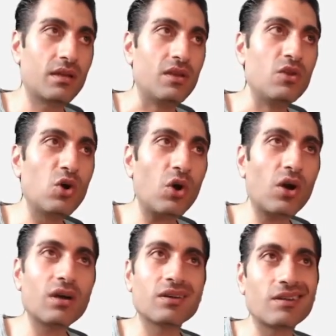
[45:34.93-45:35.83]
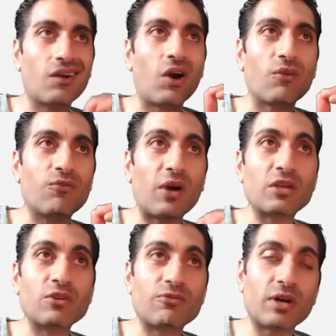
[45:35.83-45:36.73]
Not our
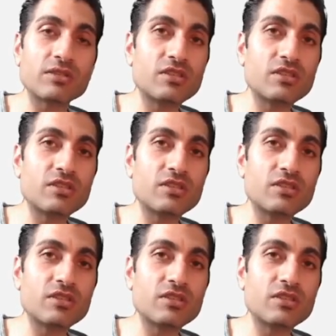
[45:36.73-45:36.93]
fund of funds